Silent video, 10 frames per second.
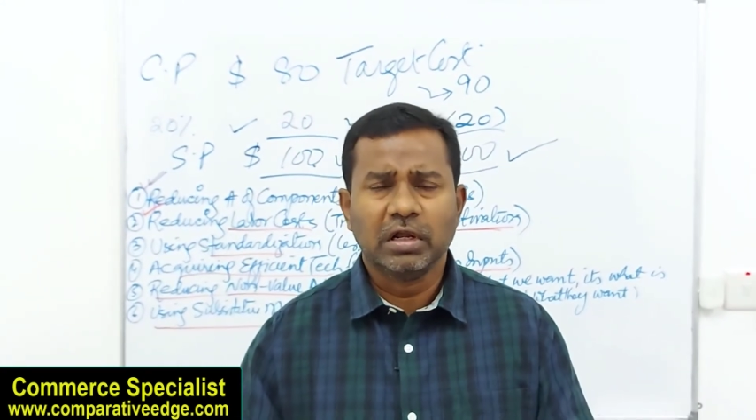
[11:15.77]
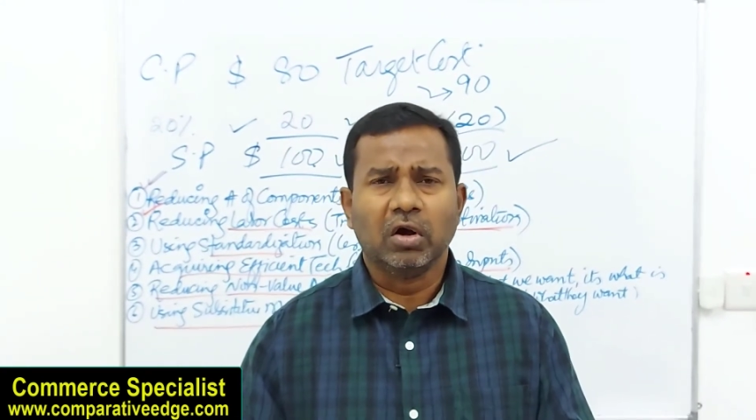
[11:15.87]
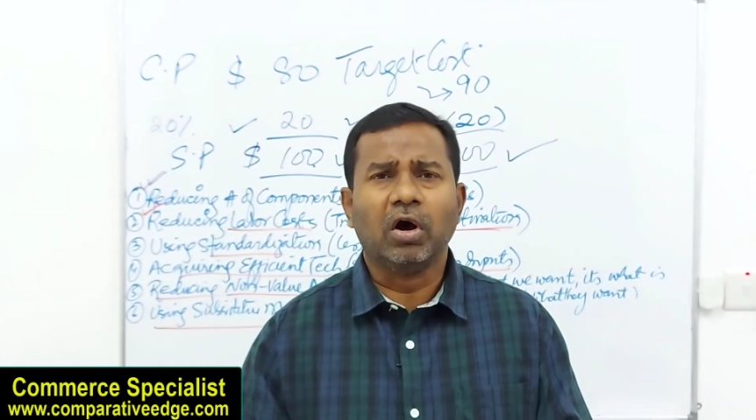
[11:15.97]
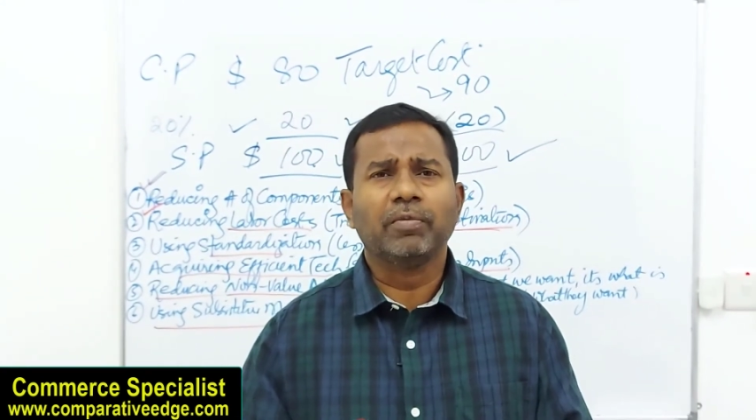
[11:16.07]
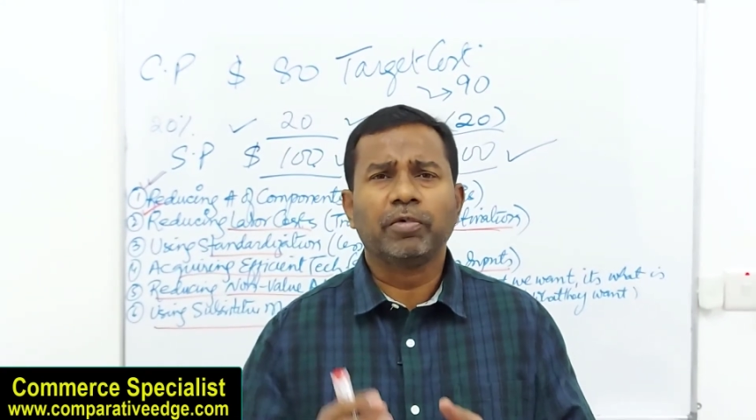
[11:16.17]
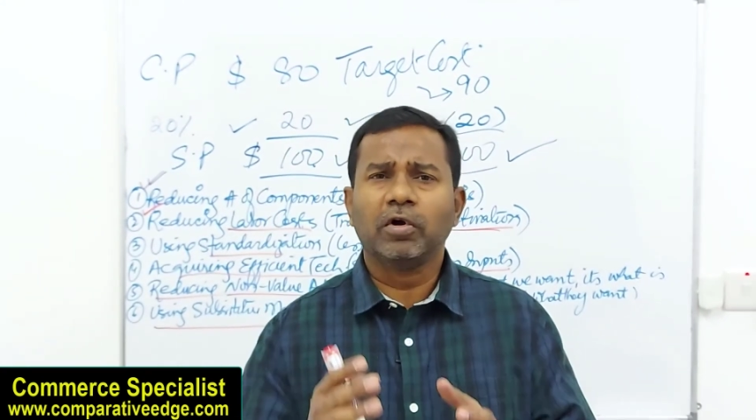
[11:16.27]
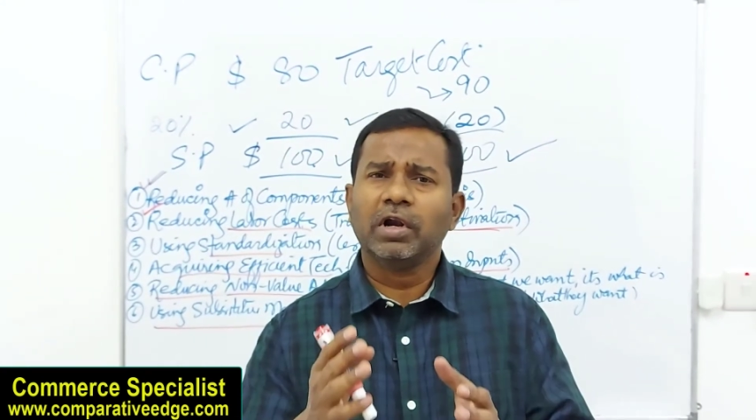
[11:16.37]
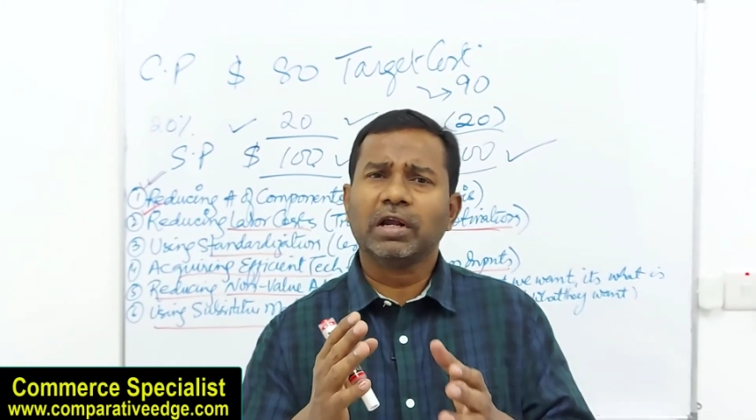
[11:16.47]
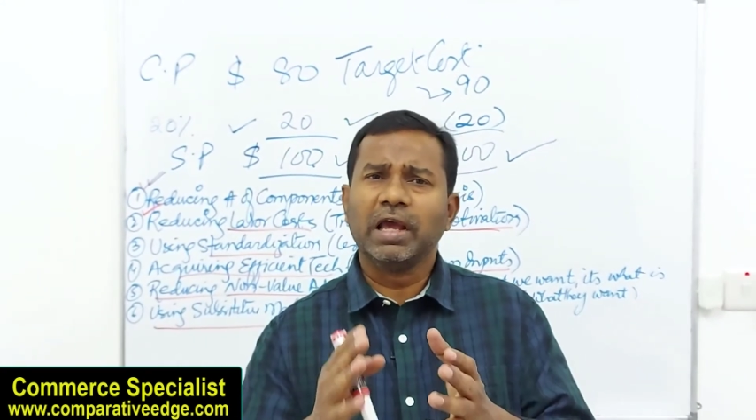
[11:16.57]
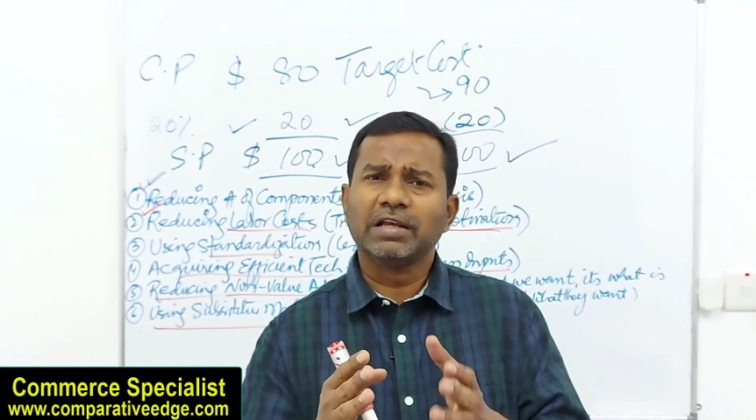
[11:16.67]
or
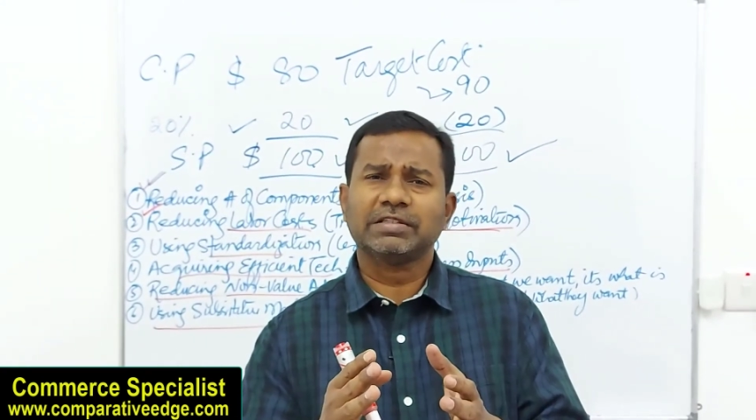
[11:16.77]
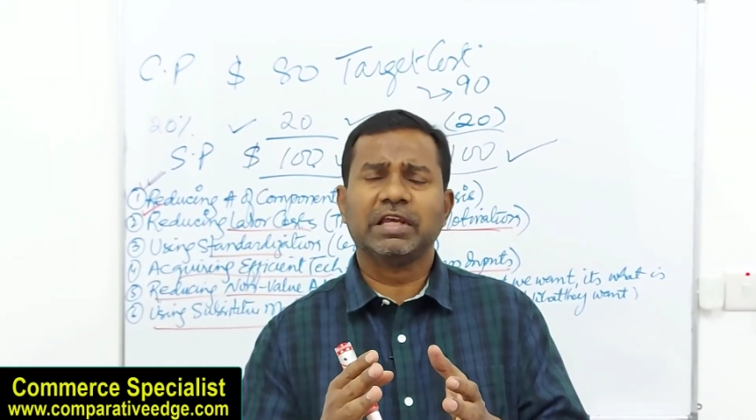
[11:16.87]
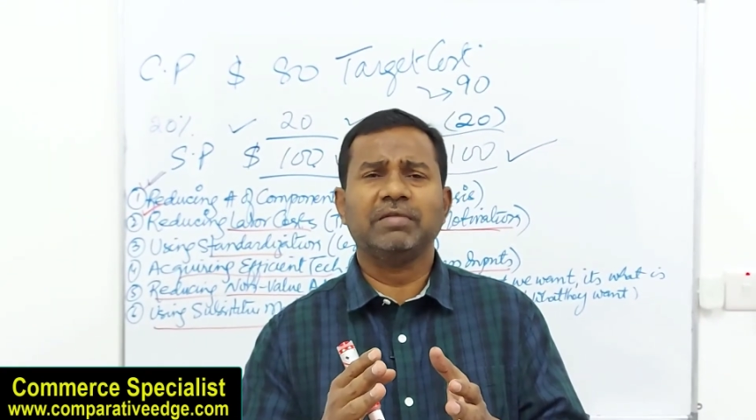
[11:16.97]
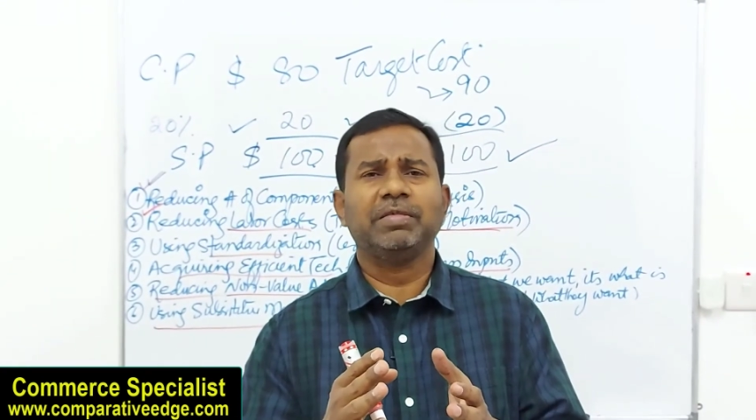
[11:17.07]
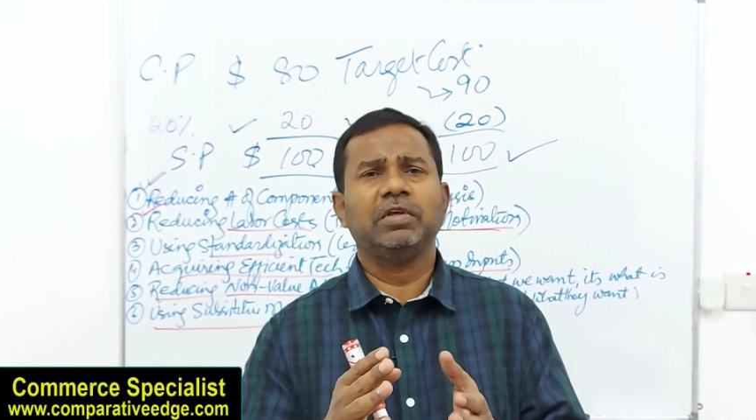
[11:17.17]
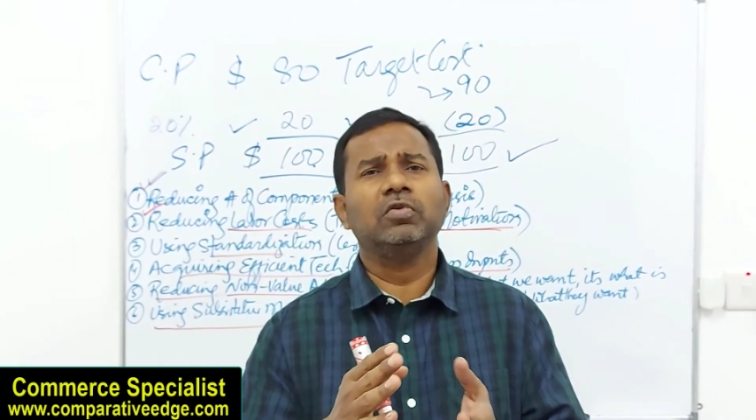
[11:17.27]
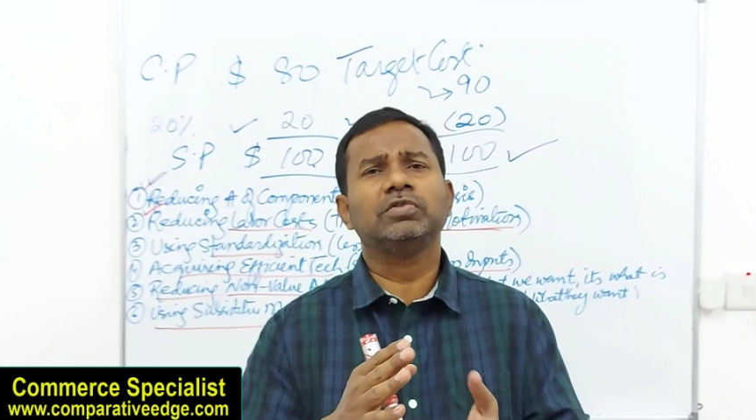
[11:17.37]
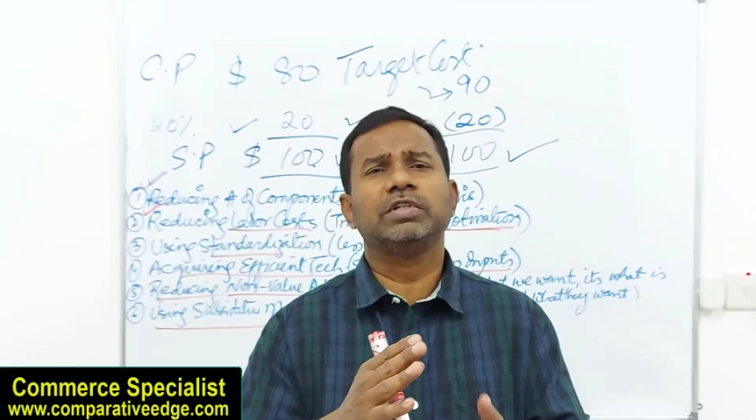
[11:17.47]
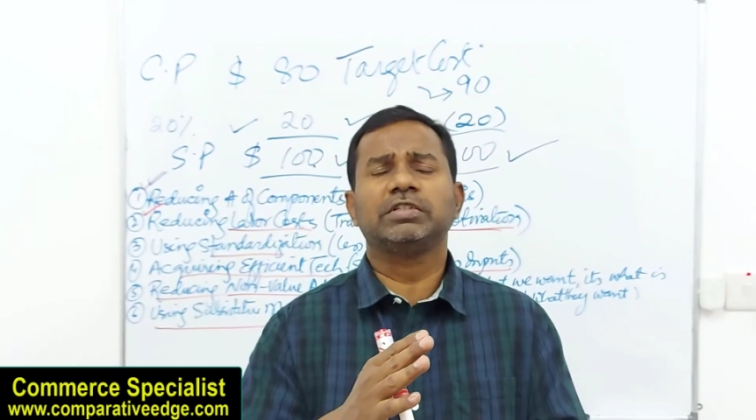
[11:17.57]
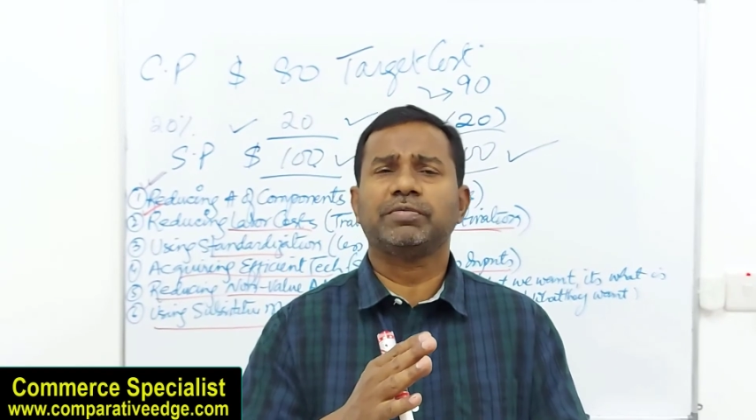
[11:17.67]
product X can be
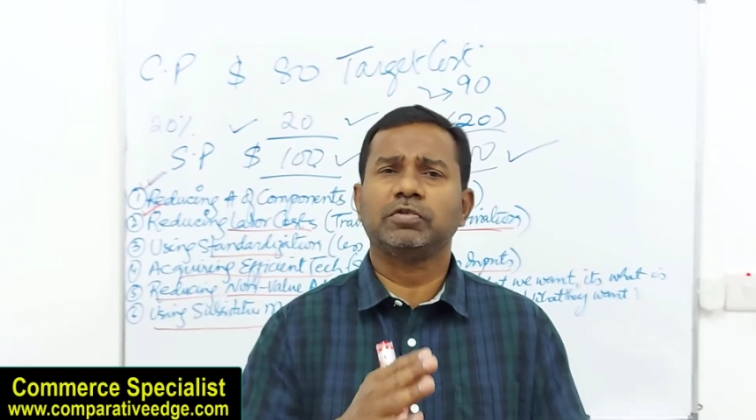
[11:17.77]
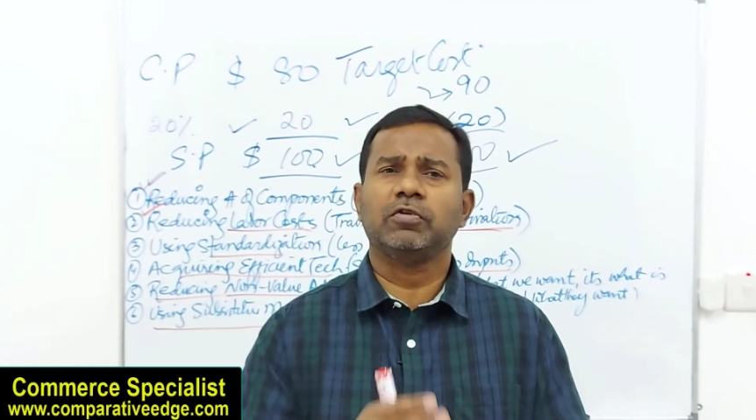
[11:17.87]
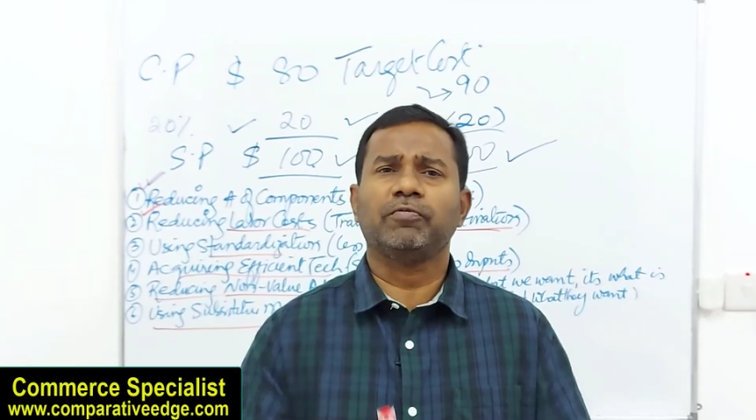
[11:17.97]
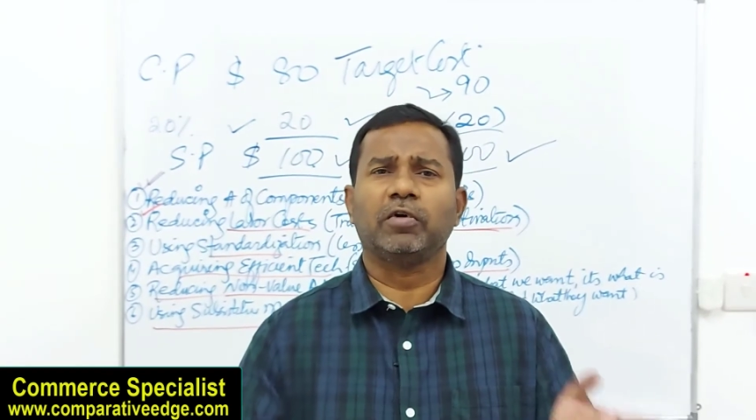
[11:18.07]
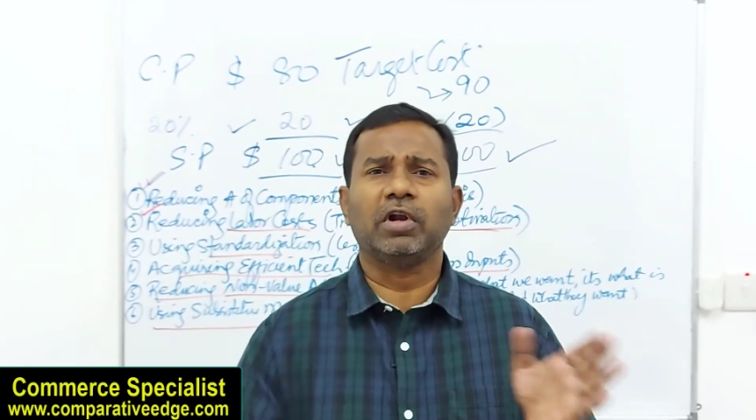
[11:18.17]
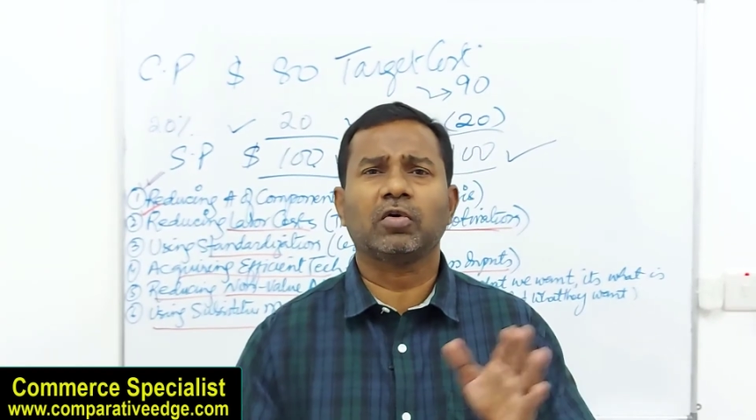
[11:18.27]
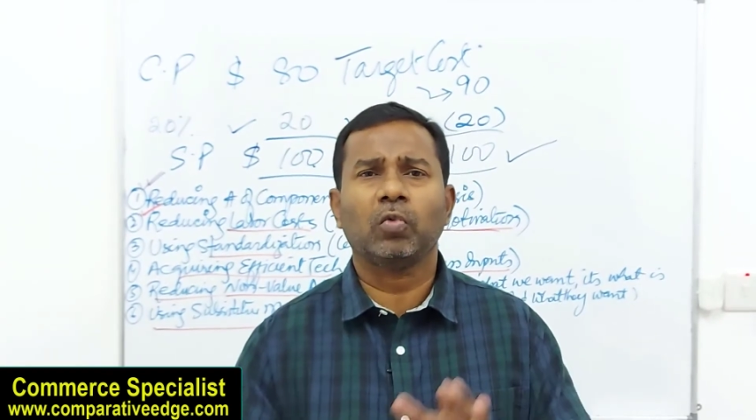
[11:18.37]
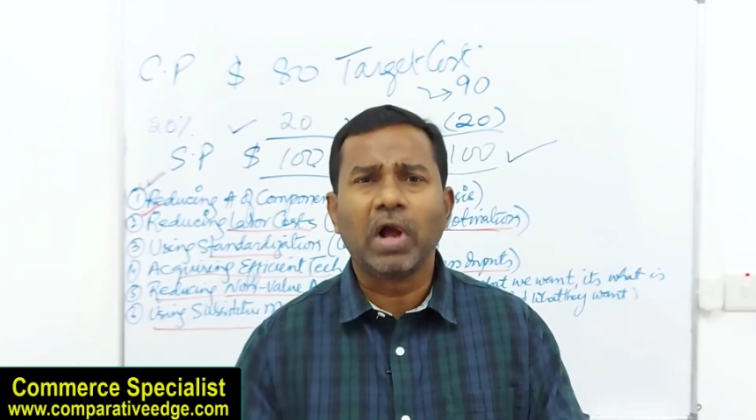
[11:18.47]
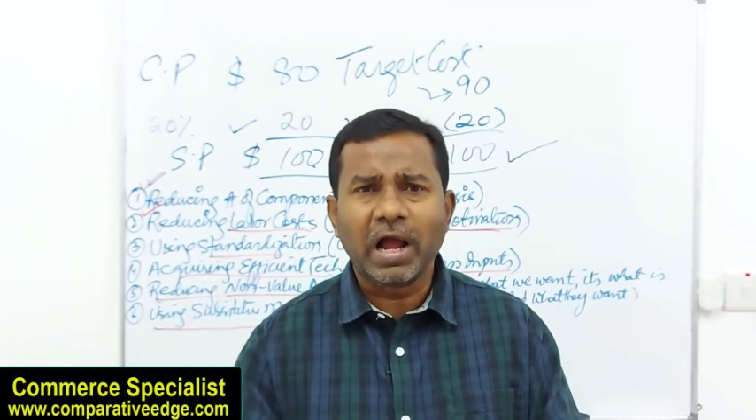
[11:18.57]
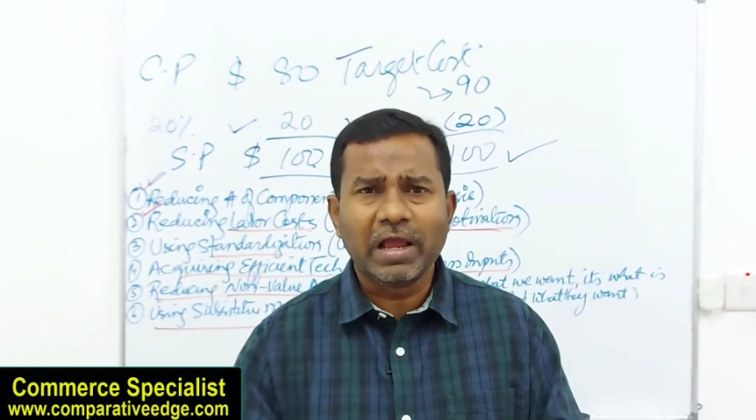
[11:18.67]
used in substitute of product
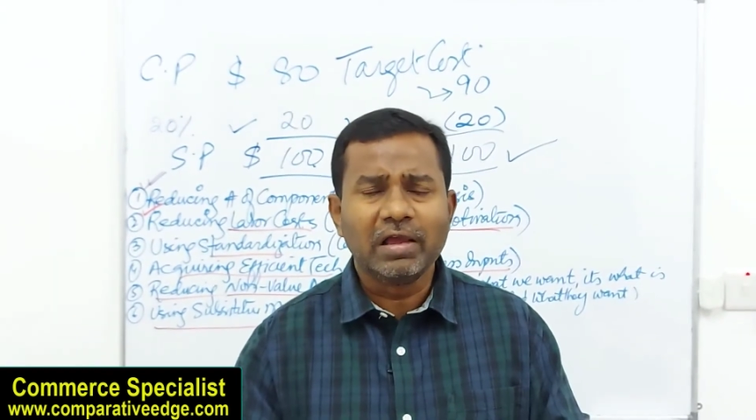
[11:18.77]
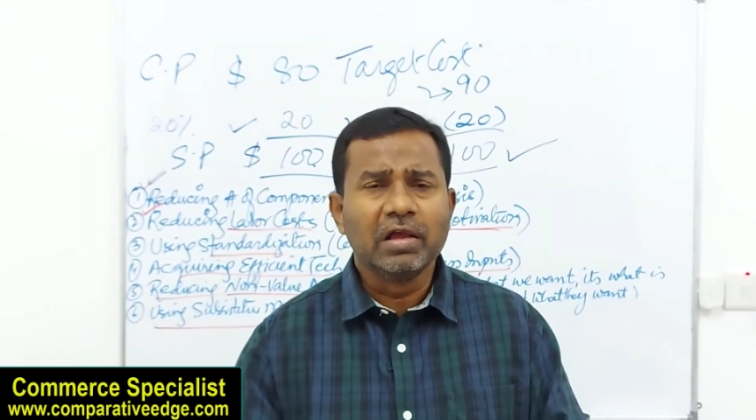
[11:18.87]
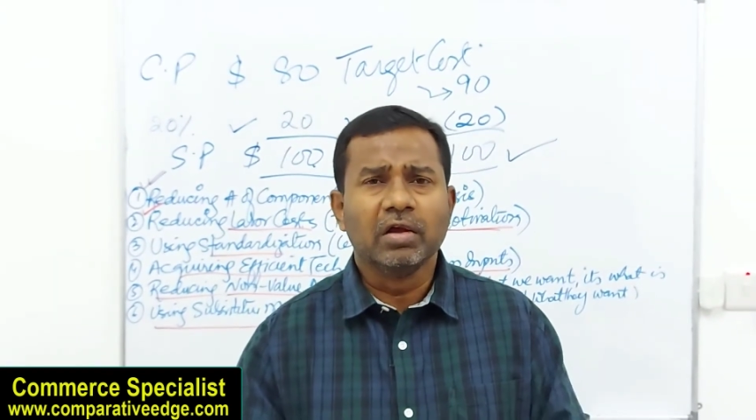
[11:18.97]
Y,